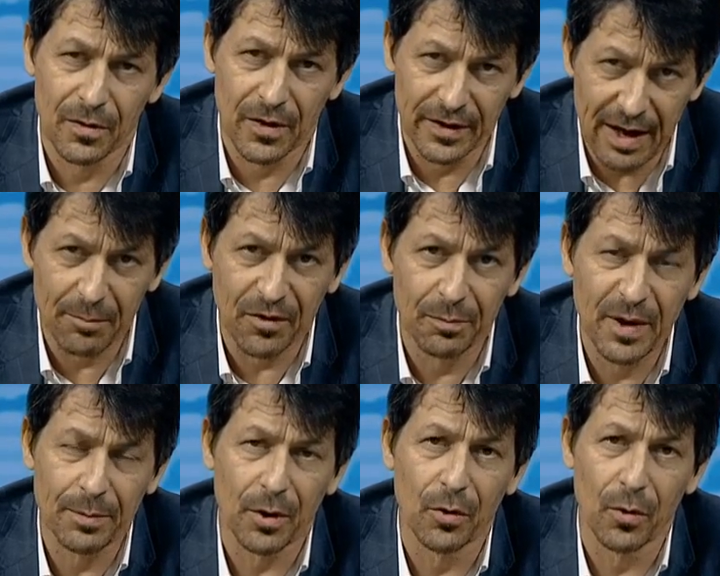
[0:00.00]
number of
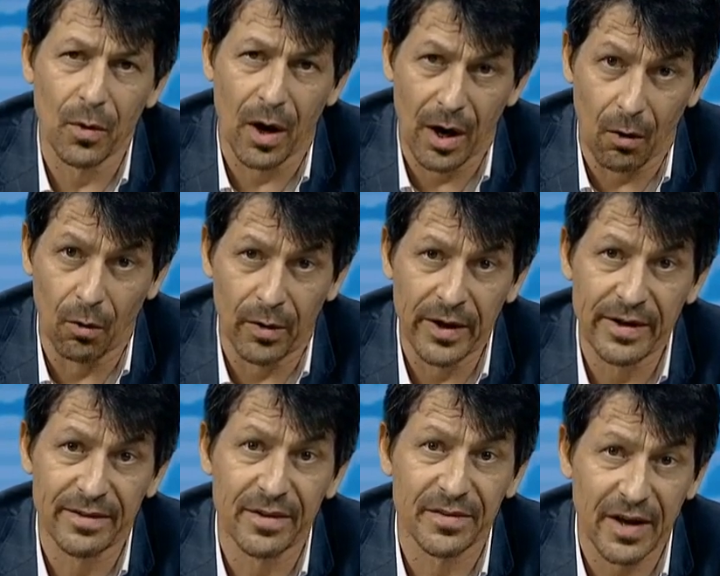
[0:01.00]
people who are
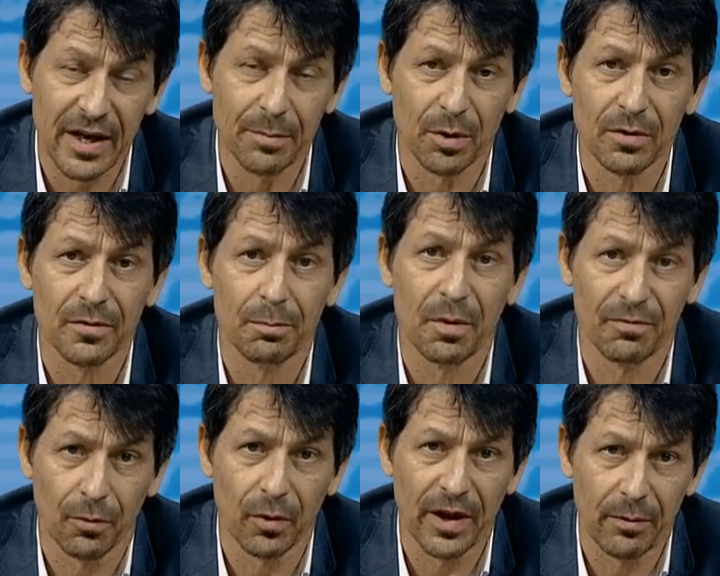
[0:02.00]
already disabled
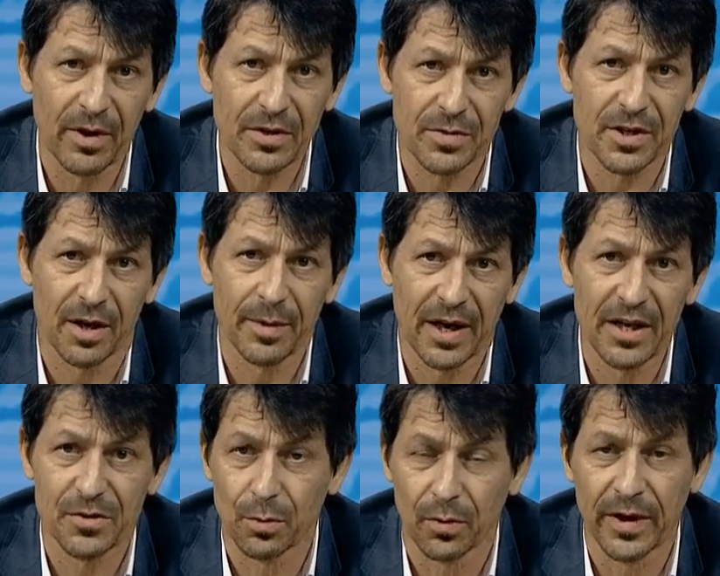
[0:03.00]
before they reach retirement
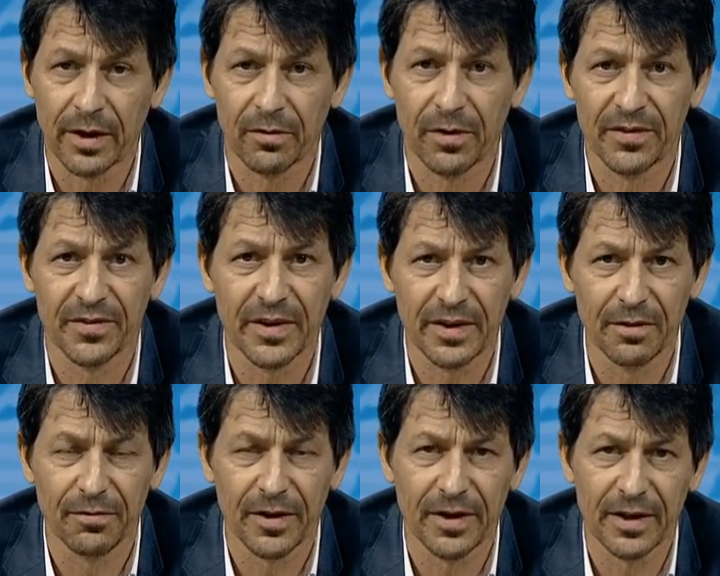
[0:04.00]
age will increase
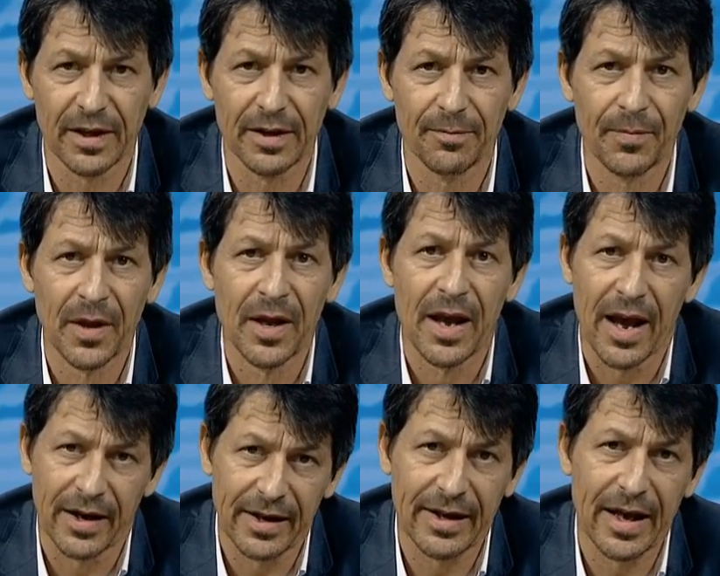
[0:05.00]
significantly.
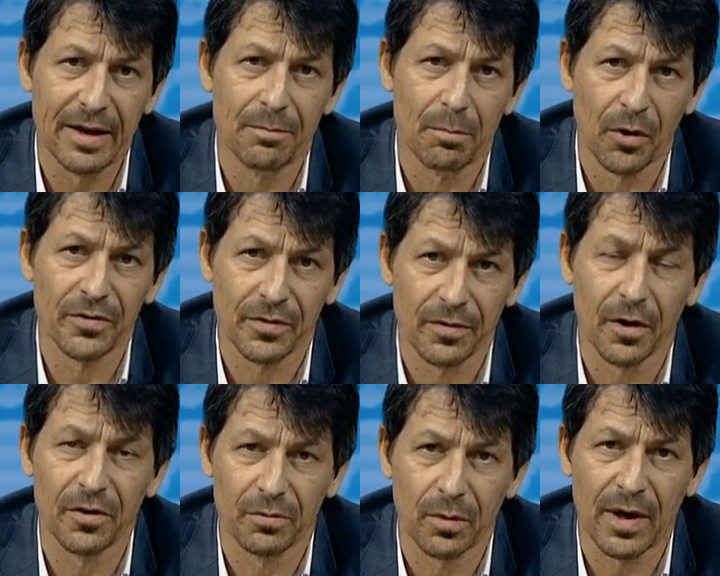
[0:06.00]
And again, most of
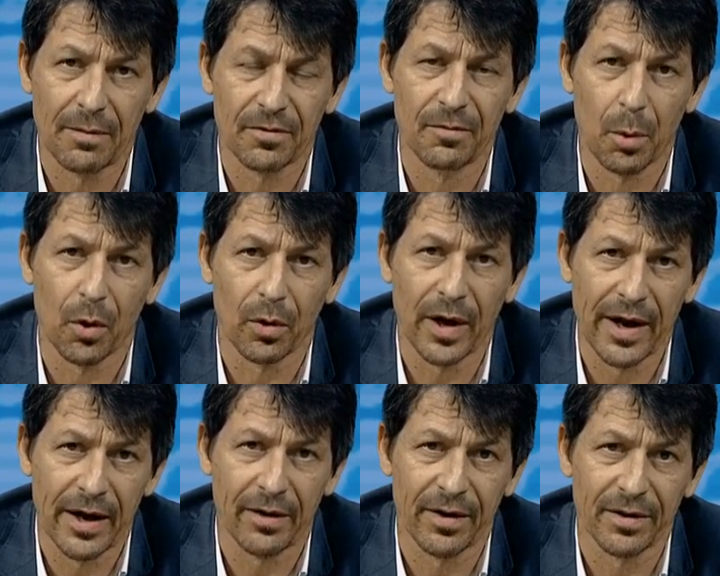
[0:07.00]
those will come from poorer
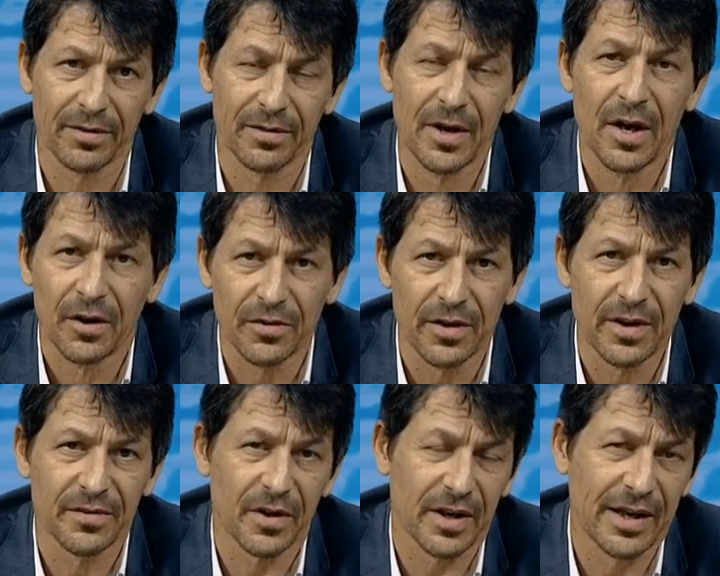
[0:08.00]
areas. So
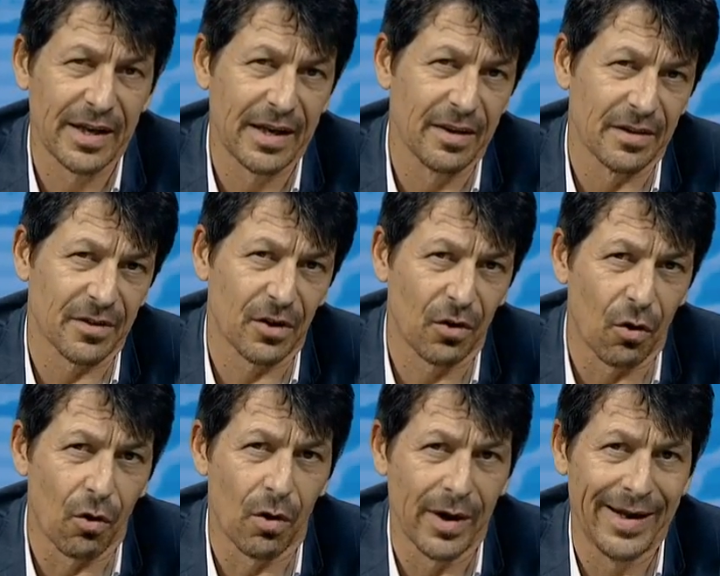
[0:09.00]
there's a
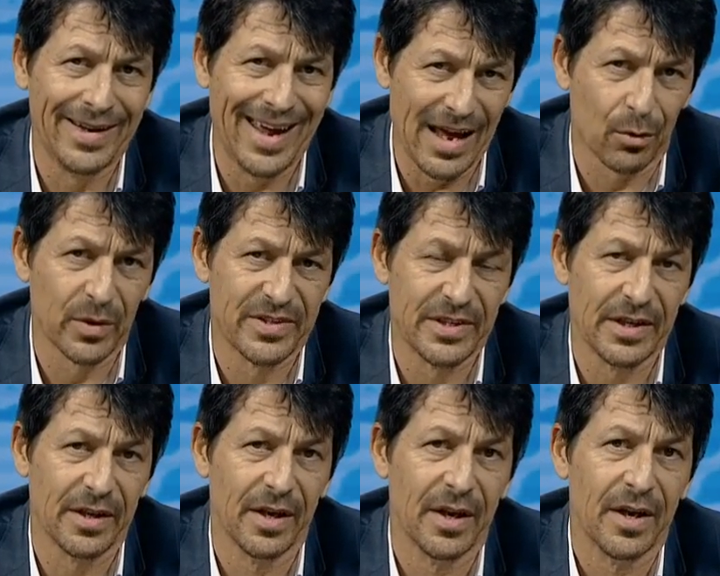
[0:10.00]
core
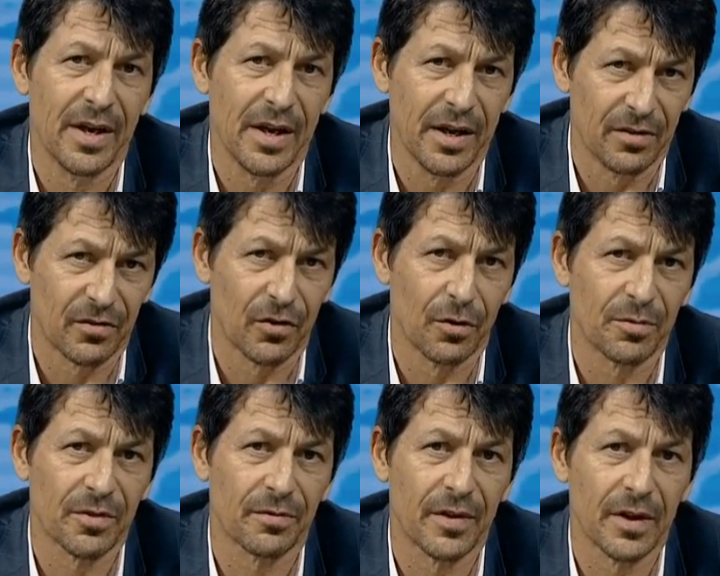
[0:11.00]
inequity in
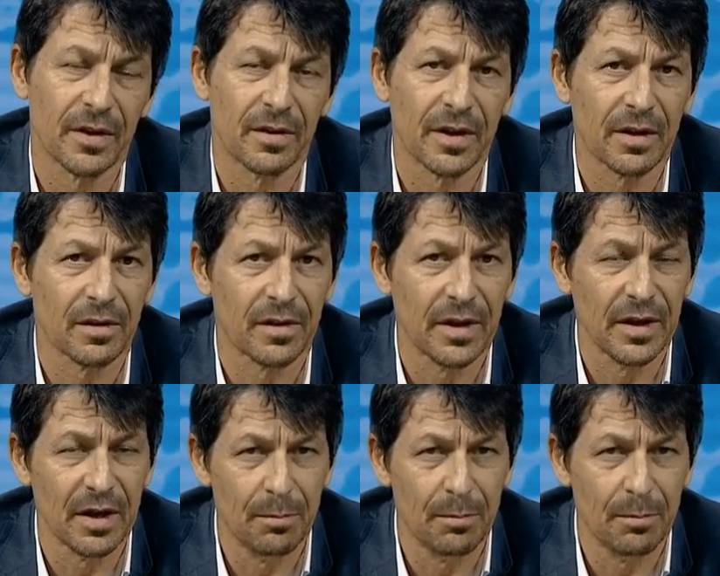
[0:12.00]
terms of the